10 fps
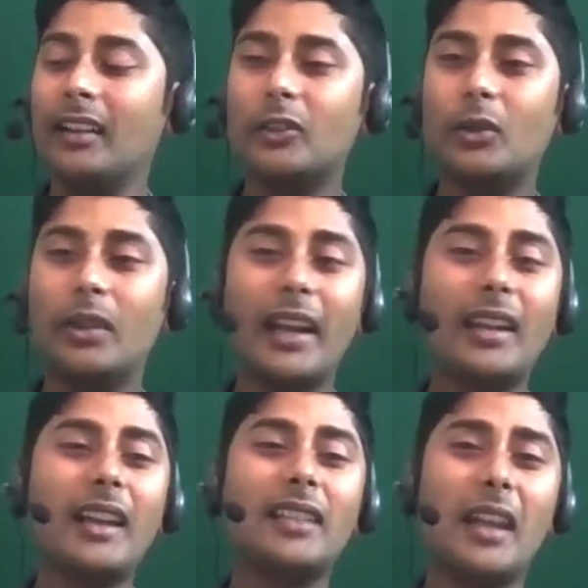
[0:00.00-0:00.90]
So
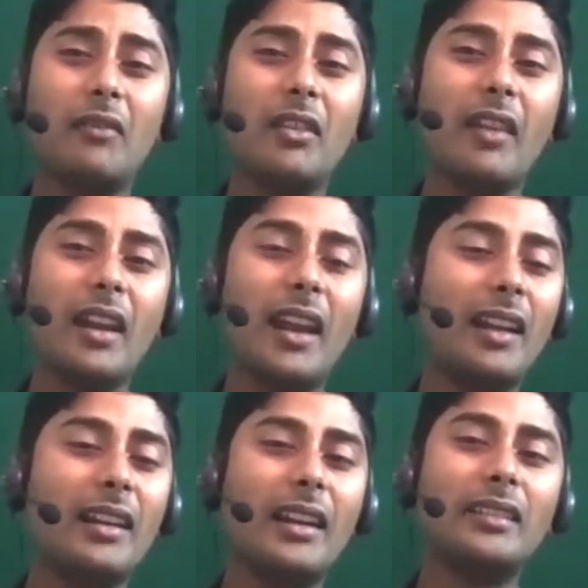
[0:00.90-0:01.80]
data is everywhere,
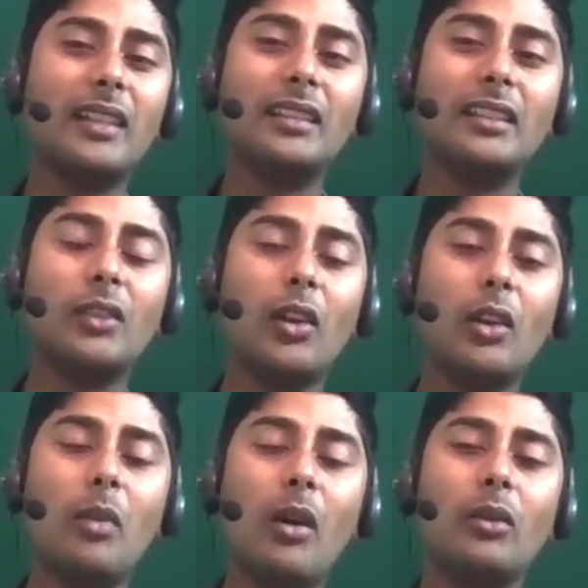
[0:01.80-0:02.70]
and data science is all
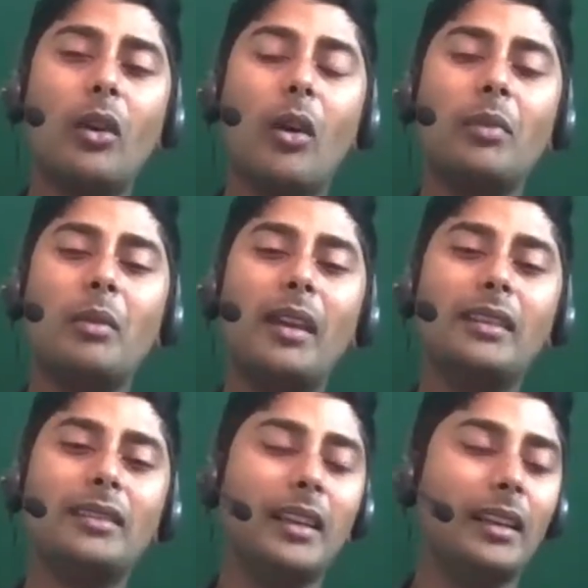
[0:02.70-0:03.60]
about
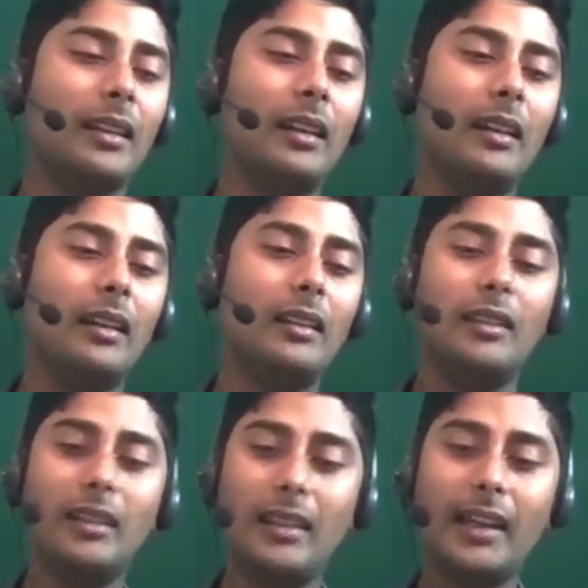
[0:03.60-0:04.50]
optimizing
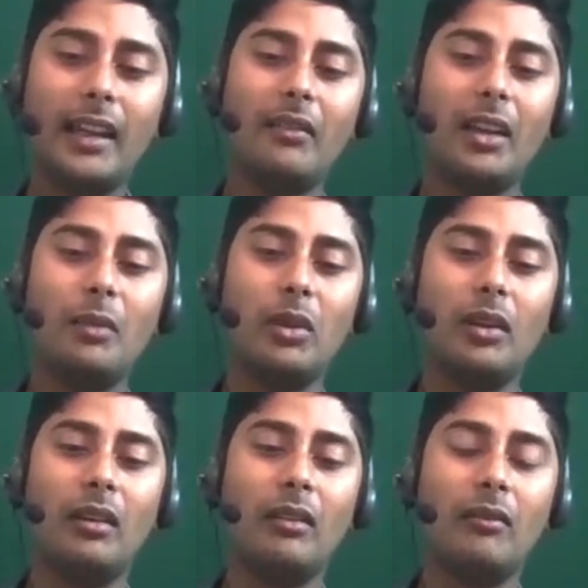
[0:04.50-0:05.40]
the data
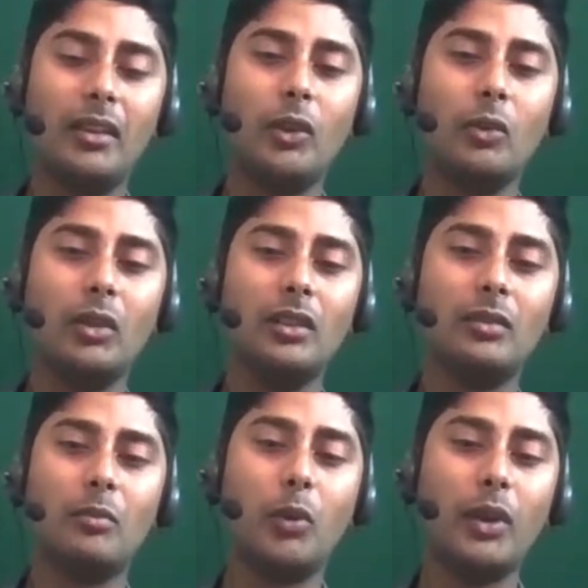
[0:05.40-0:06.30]
available with humans,
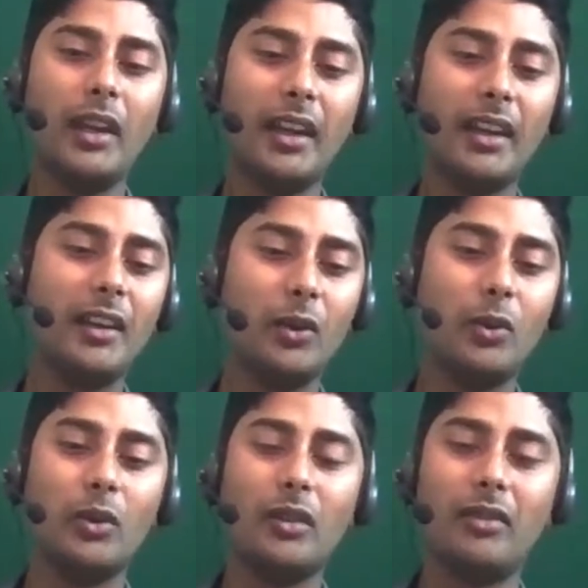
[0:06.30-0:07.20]
putting it
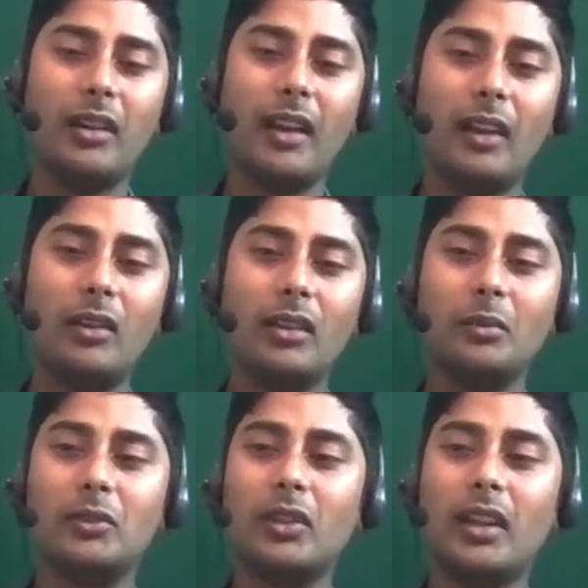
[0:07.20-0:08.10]
into different
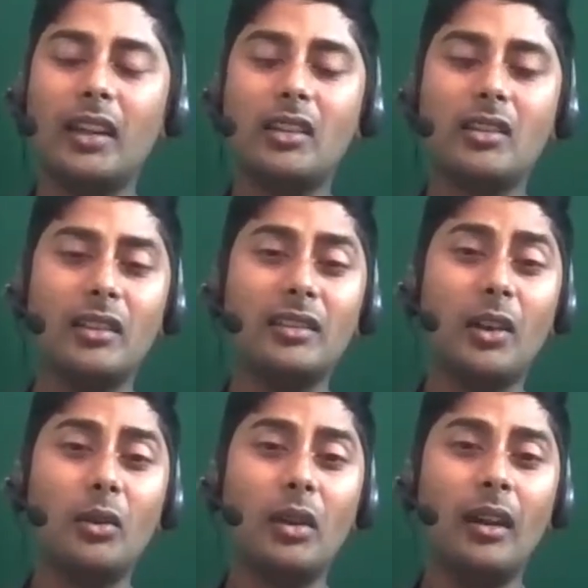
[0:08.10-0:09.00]
algorithms so that it churns
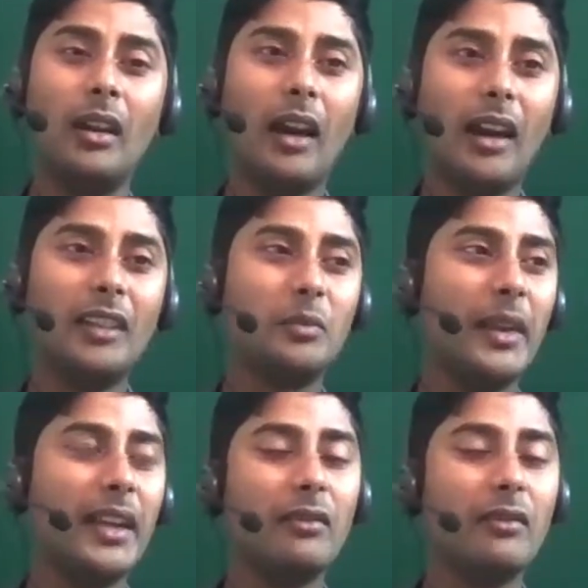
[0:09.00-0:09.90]
out us
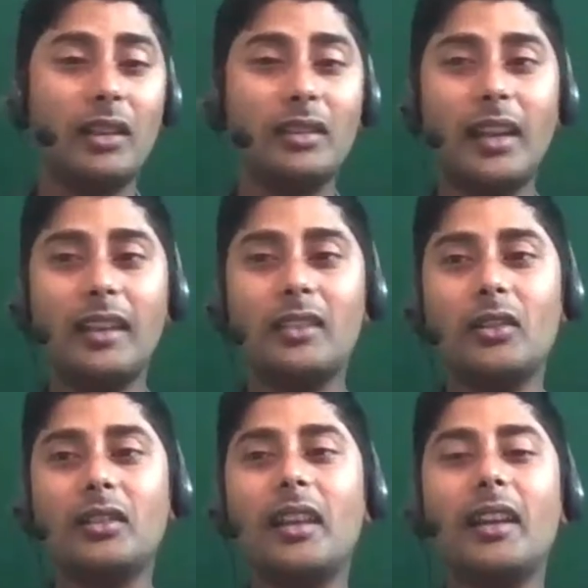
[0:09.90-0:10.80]
meaningful insights. So
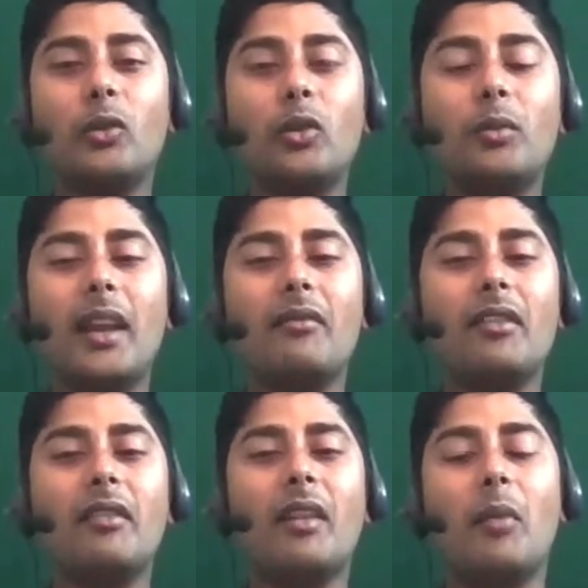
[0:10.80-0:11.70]
it's like it could be
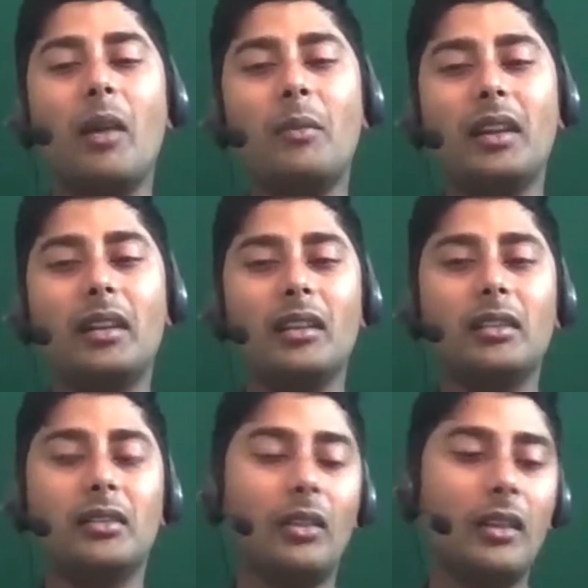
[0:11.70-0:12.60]
everywhere,
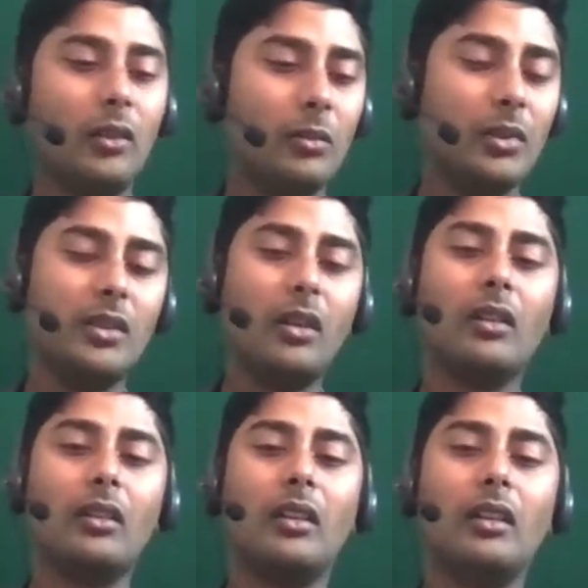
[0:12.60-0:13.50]
biomedicals, or it could be
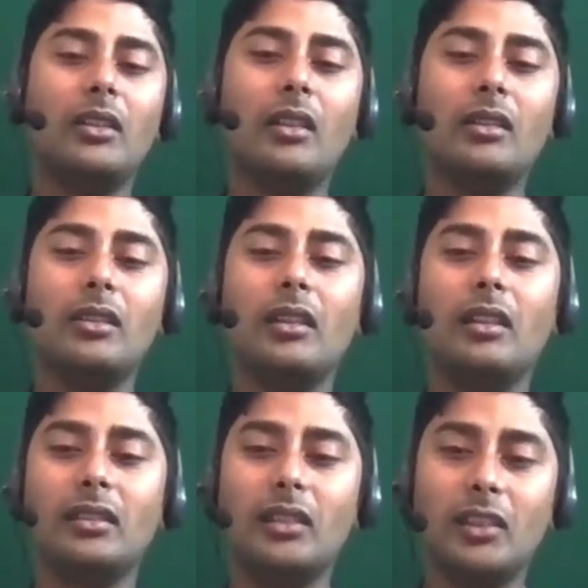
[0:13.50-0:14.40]
geological
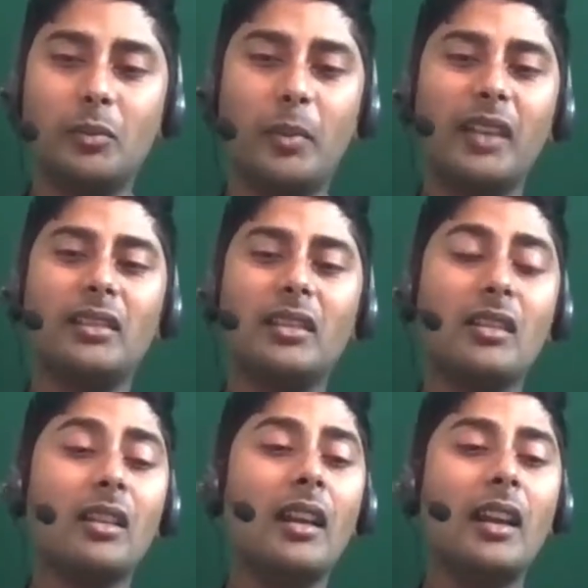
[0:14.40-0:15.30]
research, space
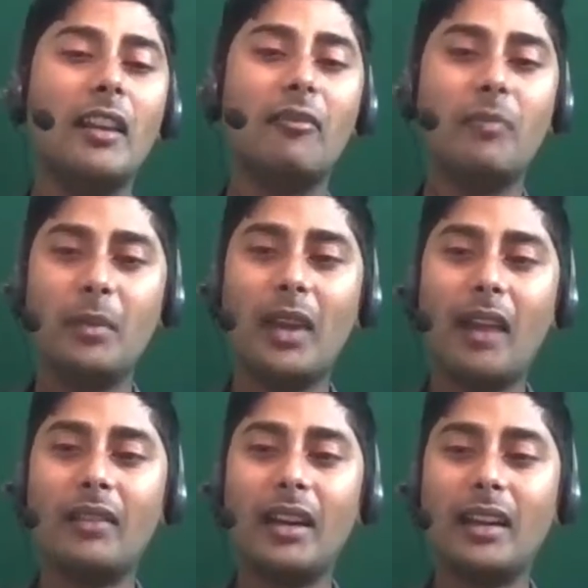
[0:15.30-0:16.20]
research. If people
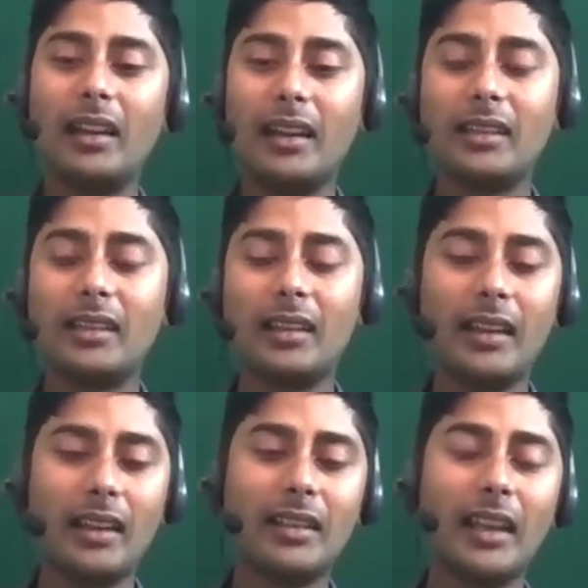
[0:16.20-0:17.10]
have data
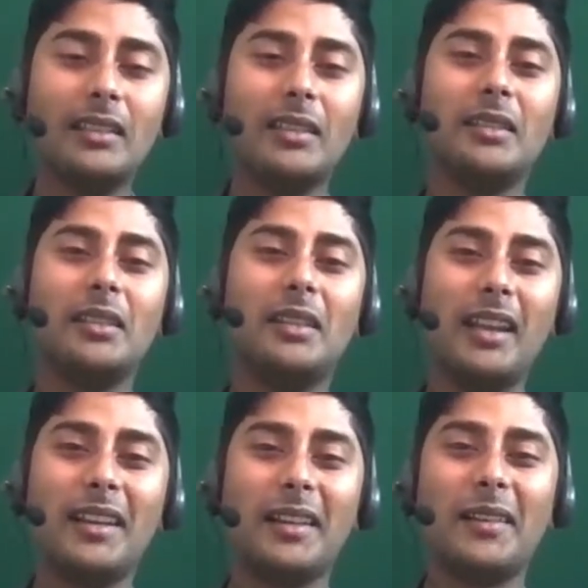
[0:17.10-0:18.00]
science is the
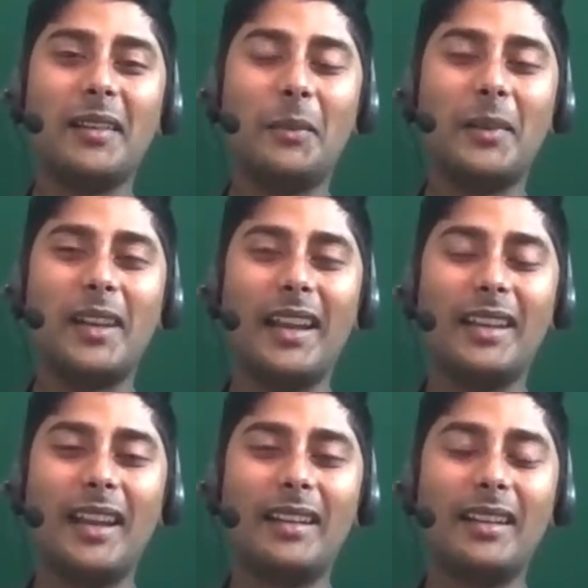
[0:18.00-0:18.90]
thing. I mean, like
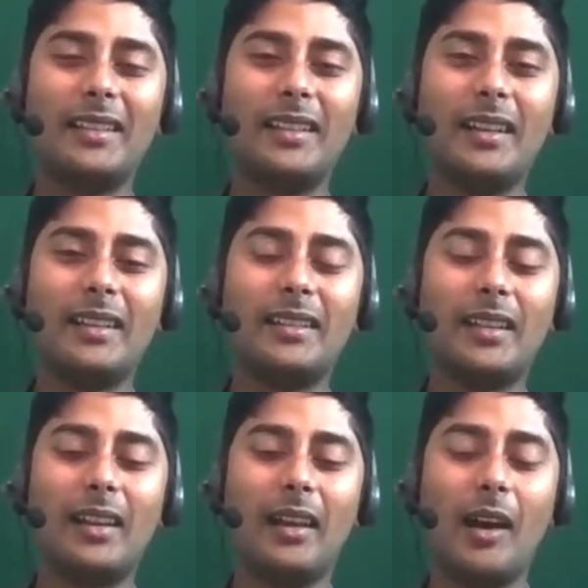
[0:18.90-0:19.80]
that is it's
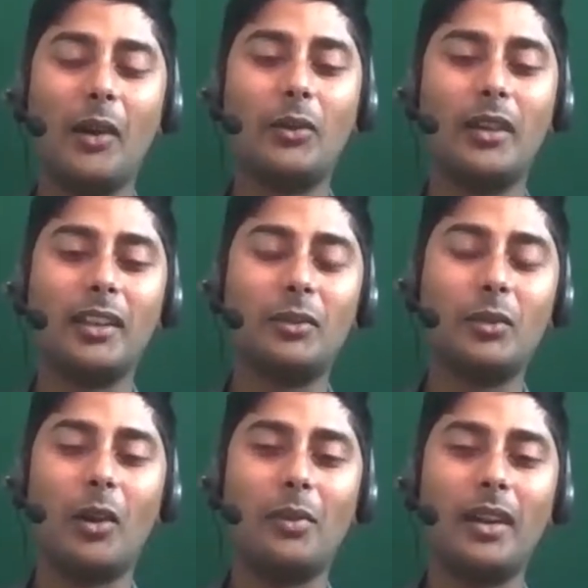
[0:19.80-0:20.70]
how things will
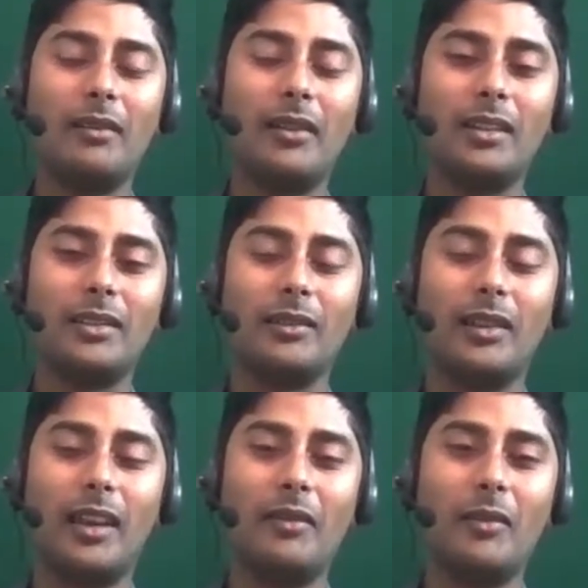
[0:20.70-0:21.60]
operate very soon
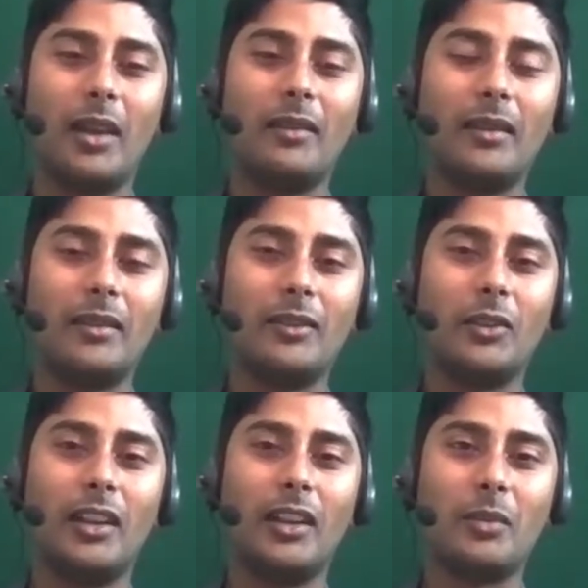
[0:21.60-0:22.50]
everywhere. So
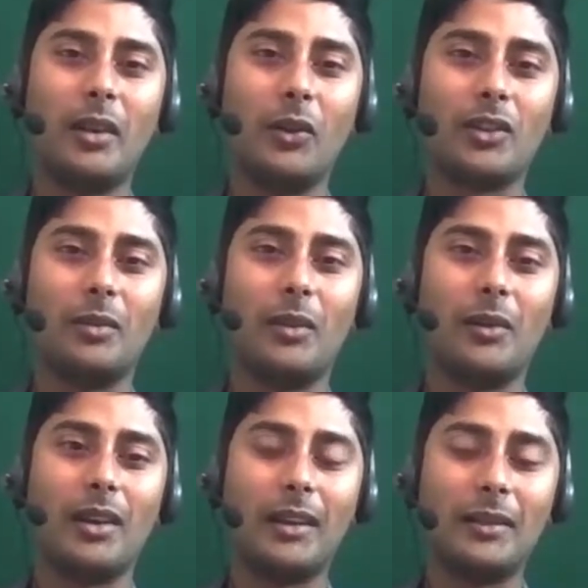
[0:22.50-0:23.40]
that's my notion about it.